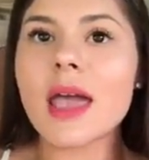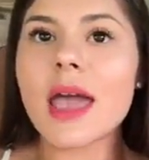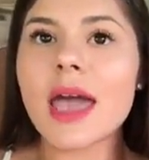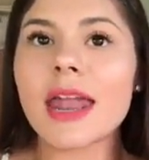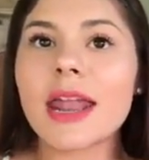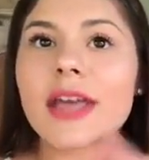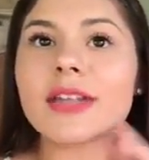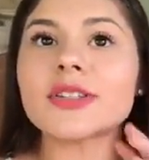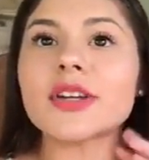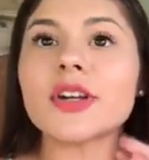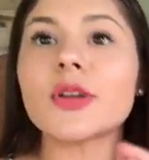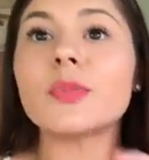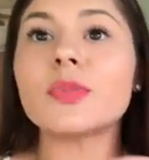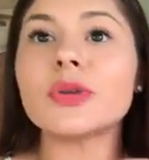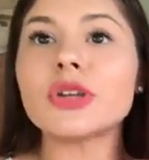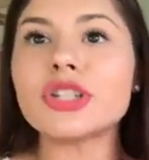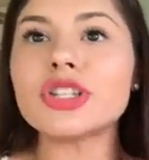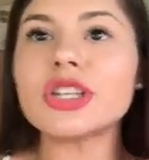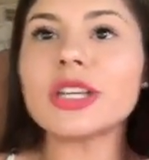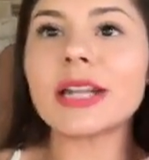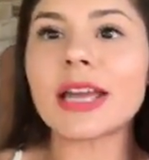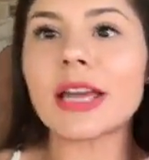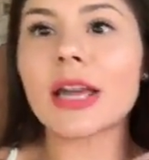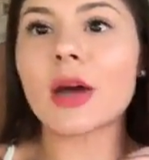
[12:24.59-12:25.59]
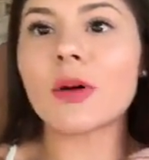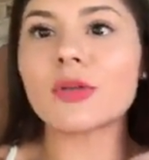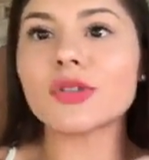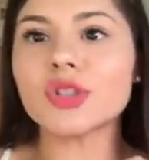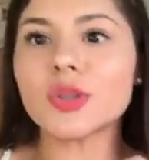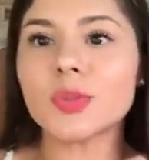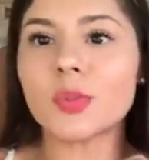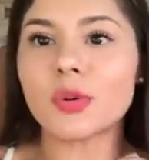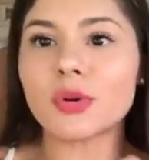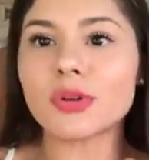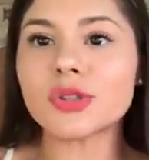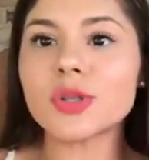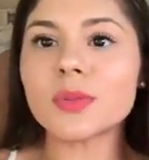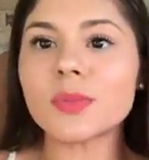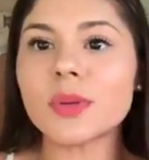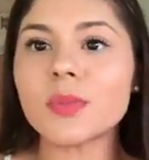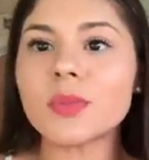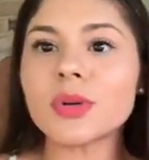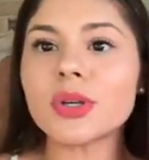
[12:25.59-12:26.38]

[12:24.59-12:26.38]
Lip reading: and I started pushing like I was supposed to be